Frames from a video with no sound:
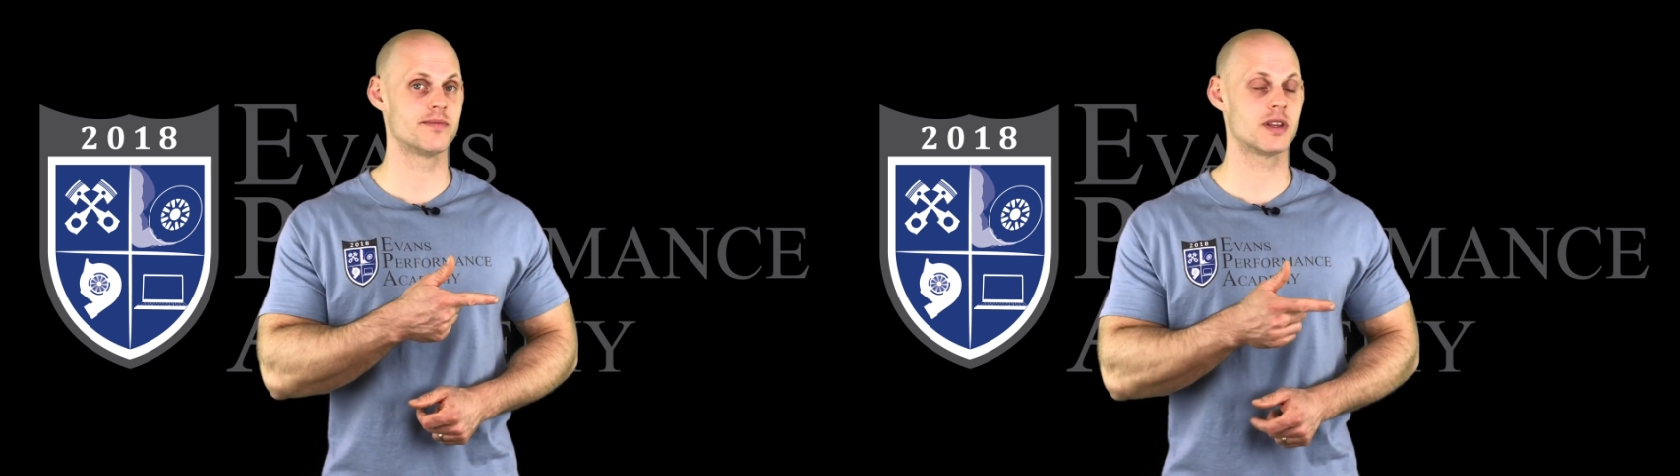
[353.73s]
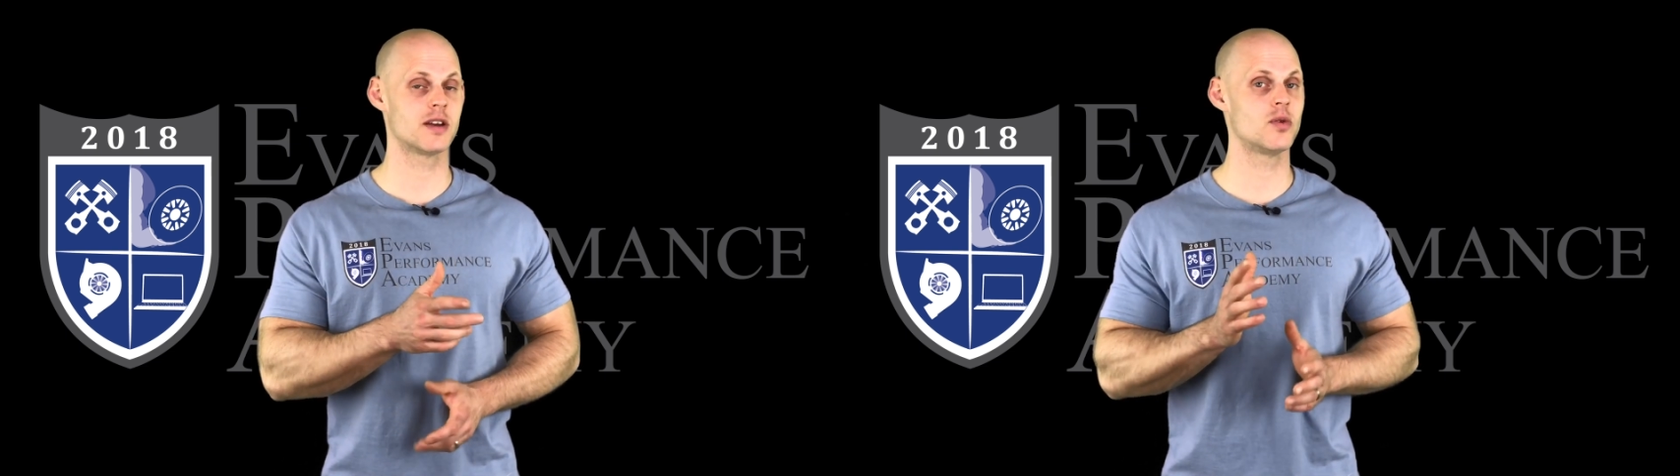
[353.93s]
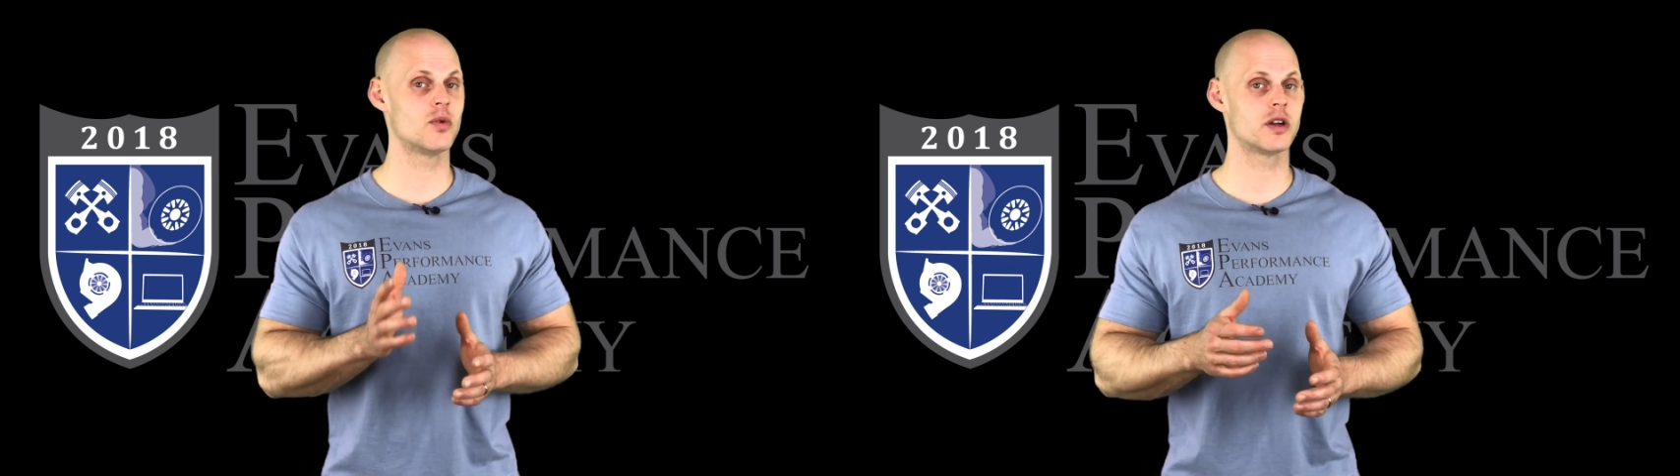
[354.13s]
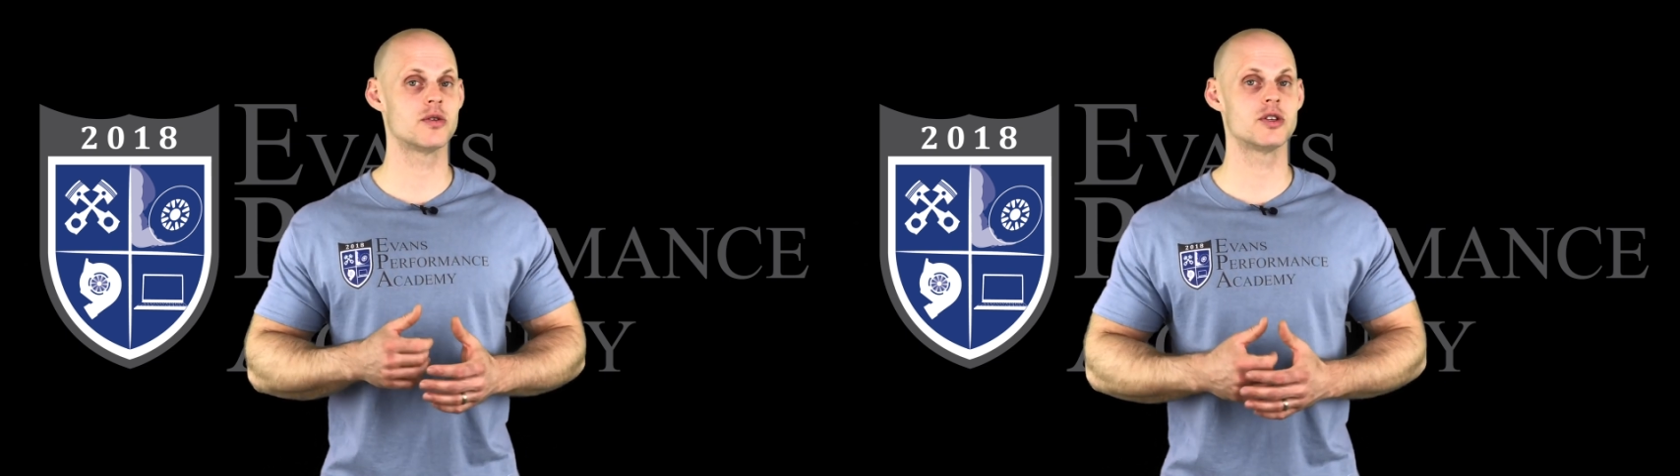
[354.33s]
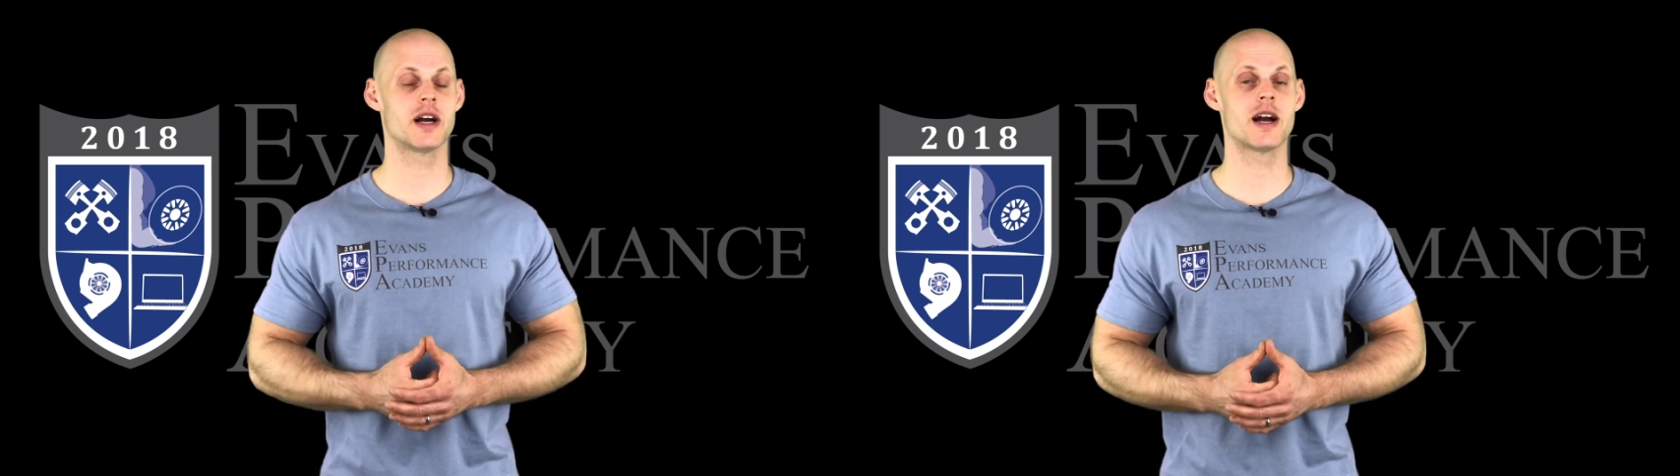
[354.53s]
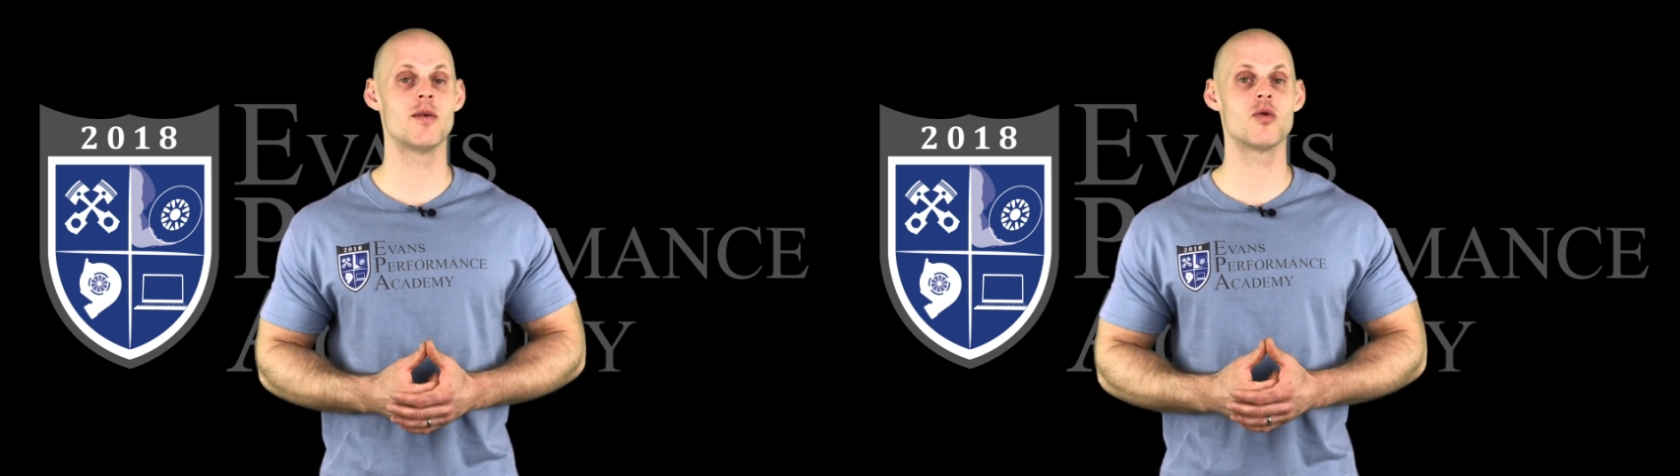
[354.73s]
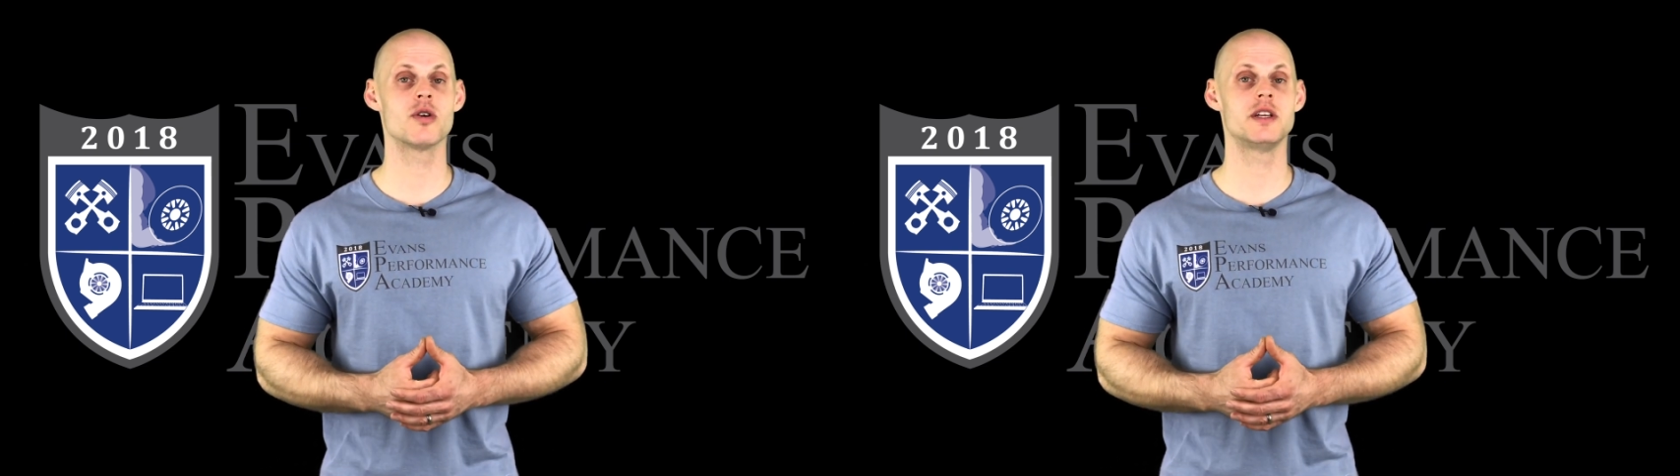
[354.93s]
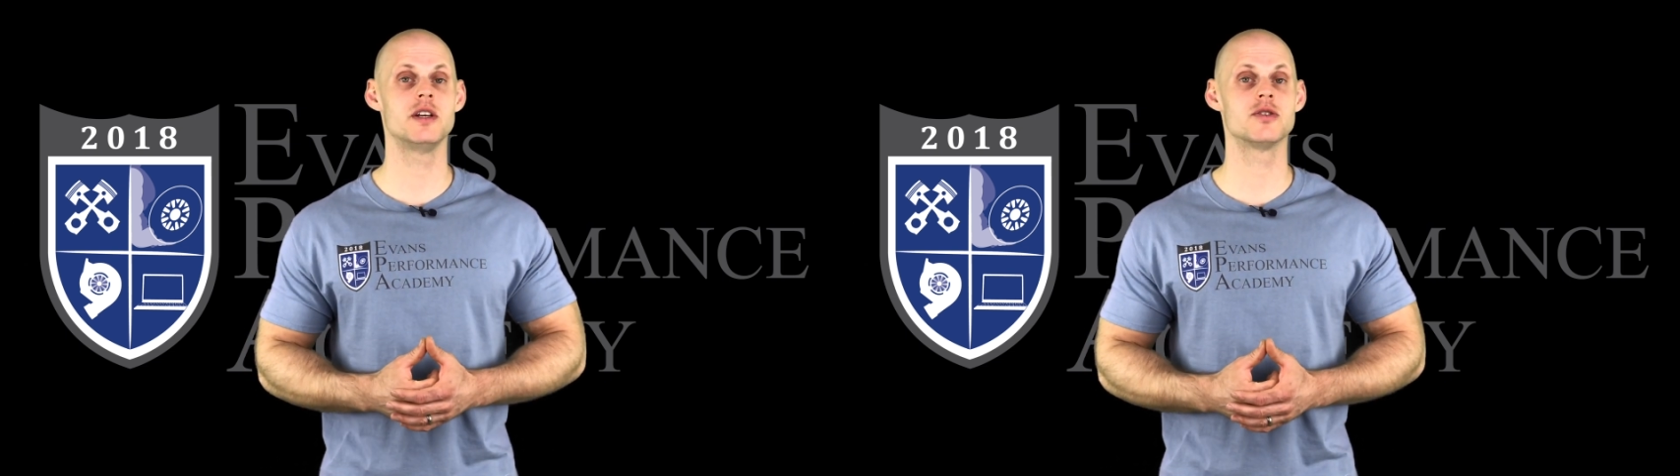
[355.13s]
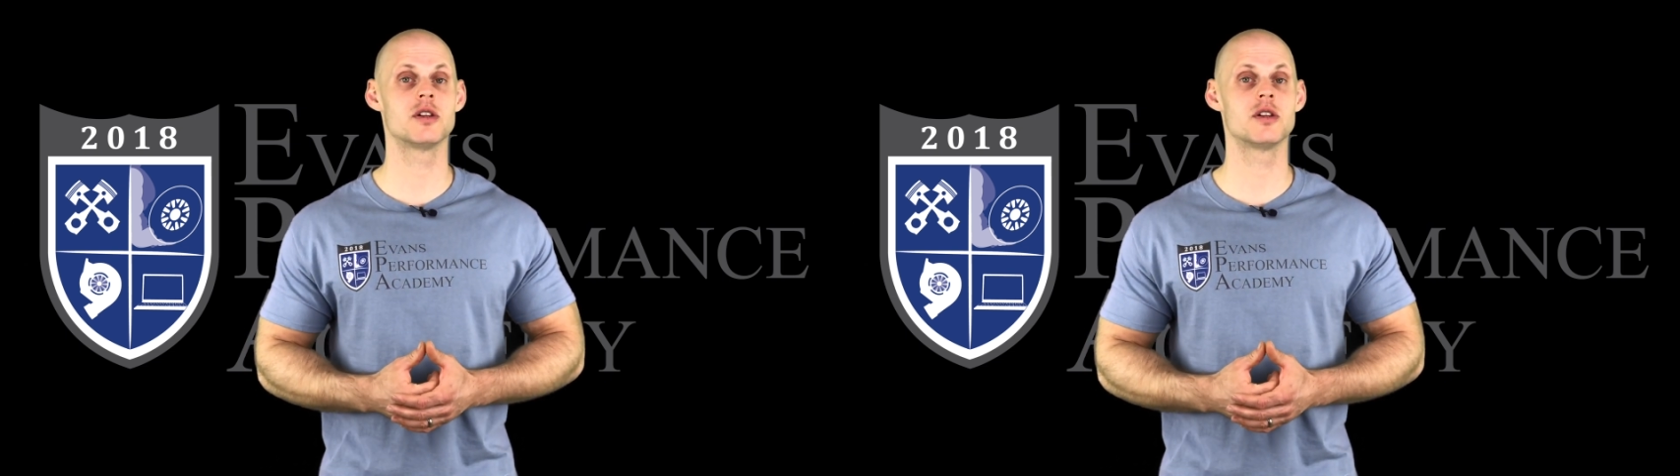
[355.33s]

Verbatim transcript: If you want to go and check out more teaser